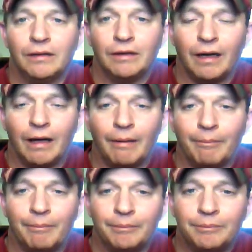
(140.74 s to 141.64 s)

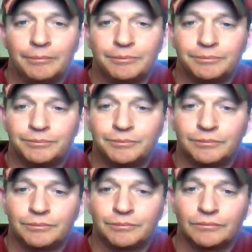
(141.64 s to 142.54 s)
um
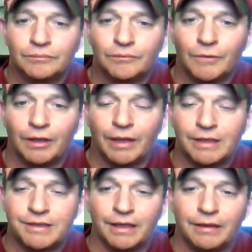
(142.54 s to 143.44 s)
and
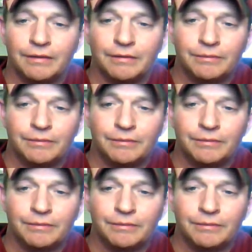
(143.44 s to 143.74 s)
that's it.